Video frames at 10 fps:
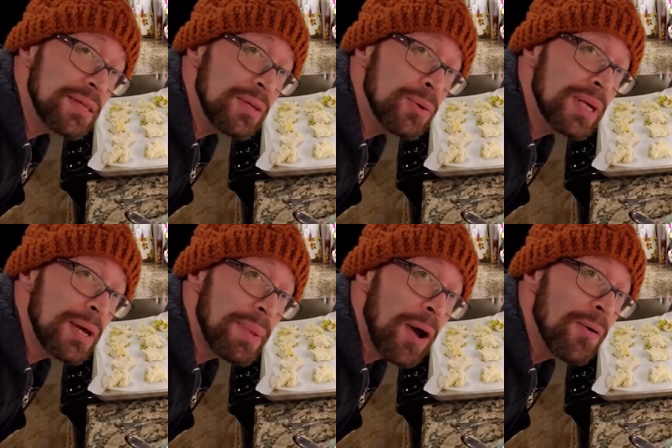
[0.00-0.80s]
see you in
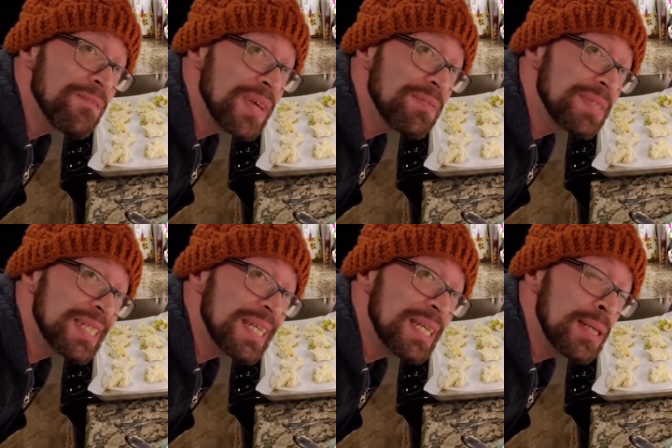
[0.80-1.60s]
about
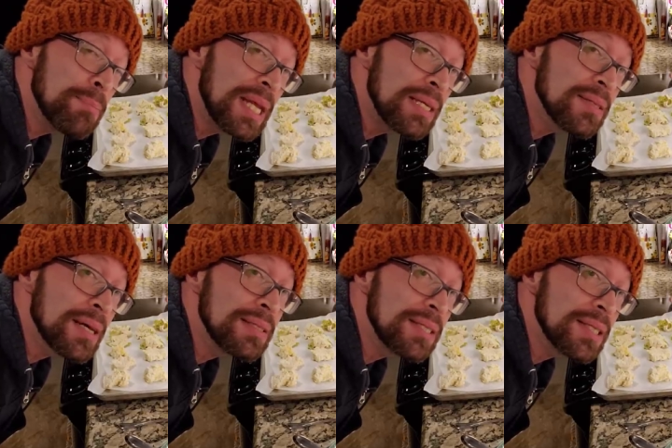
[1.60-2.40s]
15 minutes
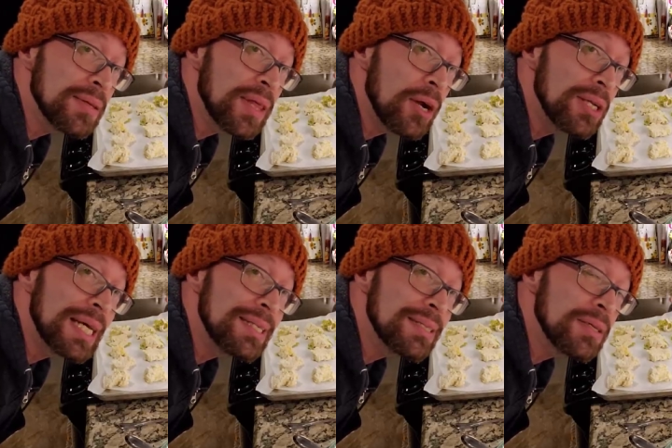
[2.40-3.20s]
until they are
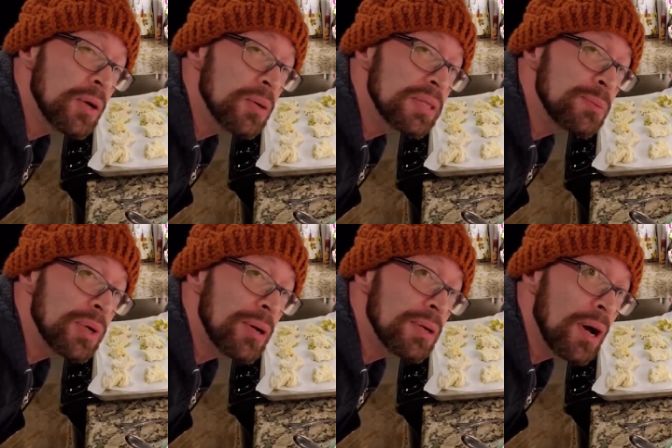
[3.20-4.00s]
nice and golden
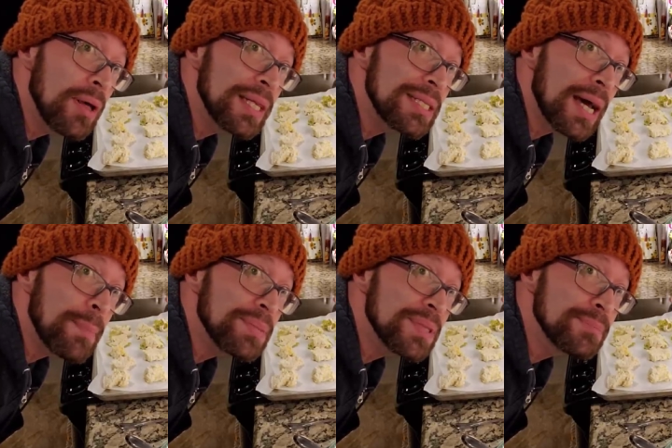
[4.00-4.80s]
brown on the
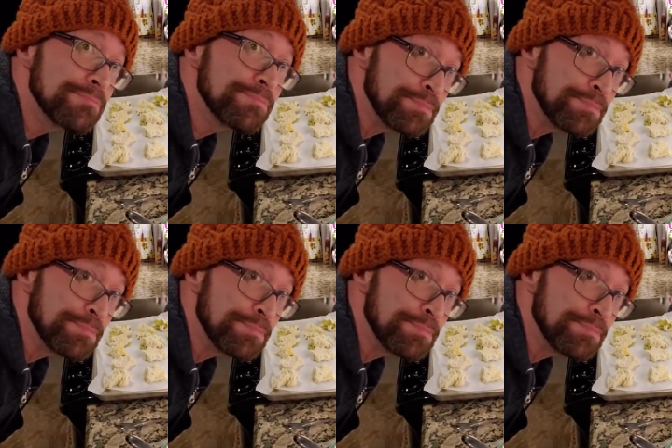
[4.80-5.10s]
tops.